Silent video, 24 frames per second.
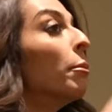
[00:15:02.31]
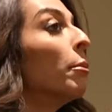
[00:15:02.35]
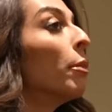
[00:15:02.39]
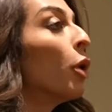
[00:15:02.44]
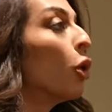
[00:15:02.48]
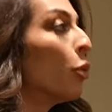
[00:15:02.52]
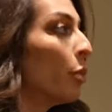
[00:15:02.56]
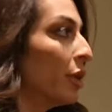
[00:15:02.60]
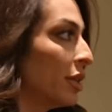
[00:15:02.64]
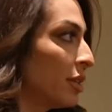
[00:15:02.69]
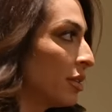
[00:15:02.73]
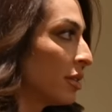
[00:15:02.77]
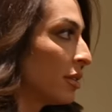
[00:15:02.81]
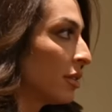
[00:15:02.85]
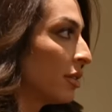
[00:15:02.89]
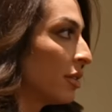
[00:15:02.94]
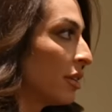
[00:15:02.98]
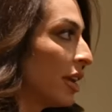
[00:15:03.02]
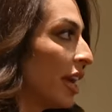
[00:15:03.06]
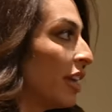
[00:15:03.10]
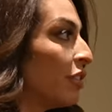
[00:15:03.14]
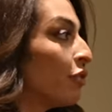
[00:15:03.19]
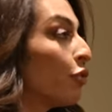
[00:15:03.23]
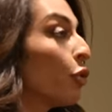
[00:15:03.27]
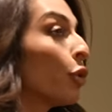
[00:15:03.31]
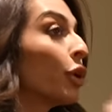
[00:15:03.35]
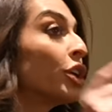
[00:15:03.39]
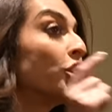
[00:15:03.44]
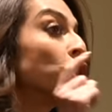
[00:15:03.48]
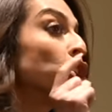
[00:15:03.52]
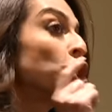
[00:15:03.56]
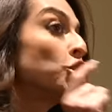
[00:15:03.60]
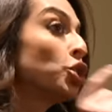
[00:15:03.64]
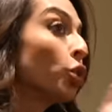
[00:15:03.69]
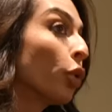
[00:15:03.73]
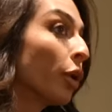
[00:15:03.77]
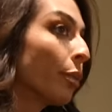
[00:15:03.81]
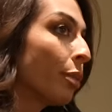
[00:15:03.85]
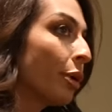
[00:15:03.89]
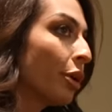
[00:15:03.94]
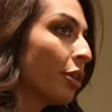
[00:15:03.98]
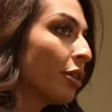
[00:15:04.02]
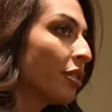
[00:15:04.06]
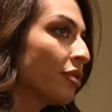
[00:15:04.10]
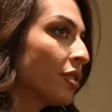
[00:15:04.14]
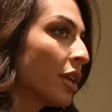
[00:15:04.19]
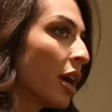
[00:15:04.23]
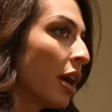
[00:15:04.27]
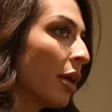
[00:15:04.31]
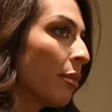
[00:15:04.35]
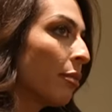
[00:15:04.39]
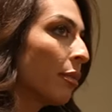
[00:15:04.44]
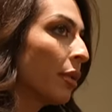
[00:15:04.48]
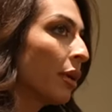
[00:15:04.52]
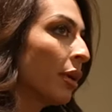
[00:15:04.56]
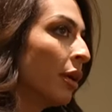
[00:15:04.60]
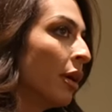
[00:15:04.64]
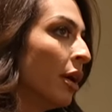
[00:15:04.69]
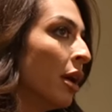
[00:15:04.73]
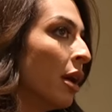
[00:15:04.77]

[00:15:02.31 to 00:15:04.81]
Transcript: moment and for a short period of time.